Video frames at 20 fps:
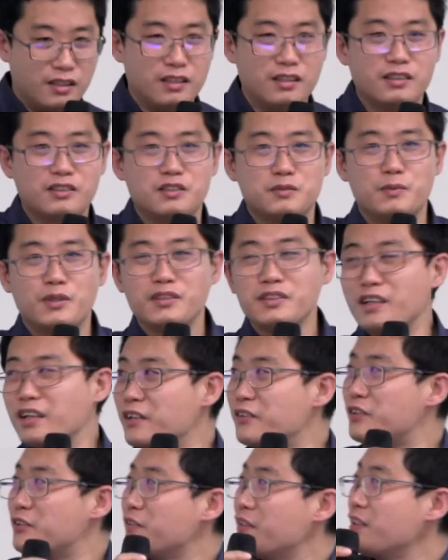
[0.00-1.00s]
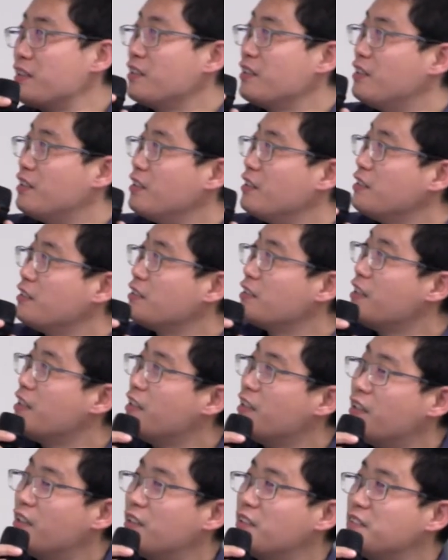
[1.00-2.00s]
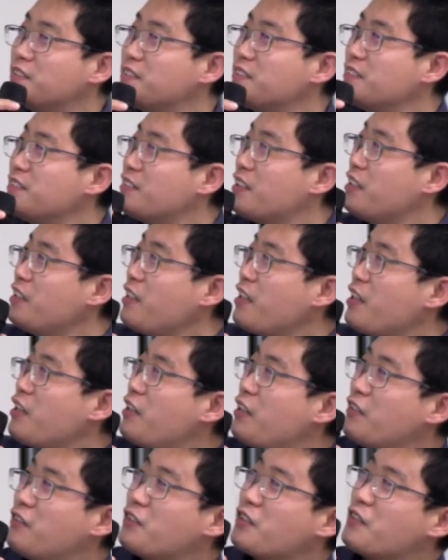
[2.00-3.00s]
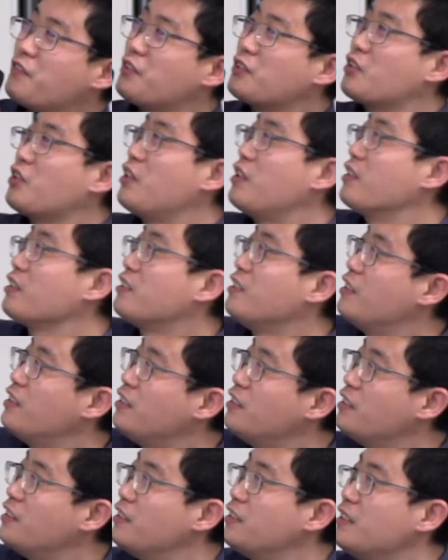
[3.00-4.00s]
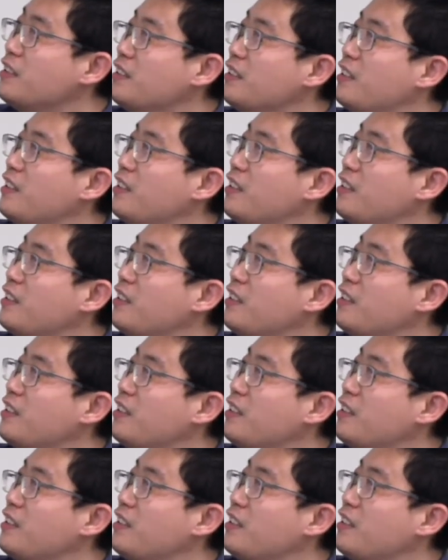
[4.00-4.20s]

Good morning, everyone. Today I will give a talk, and